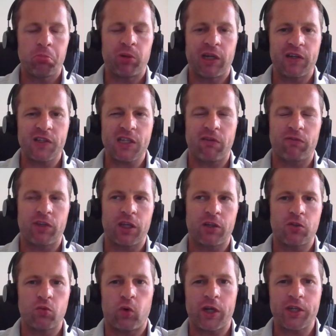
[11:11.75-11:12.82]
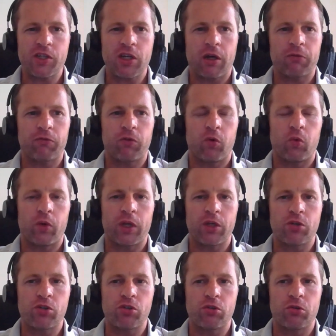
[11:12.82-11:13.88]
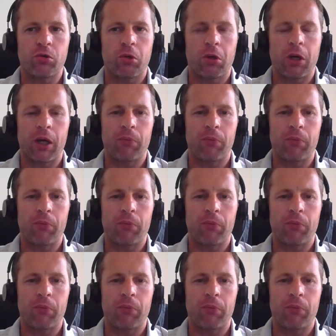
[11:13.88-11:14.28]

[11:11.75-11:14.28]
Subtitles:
but it's something to watch out for when you do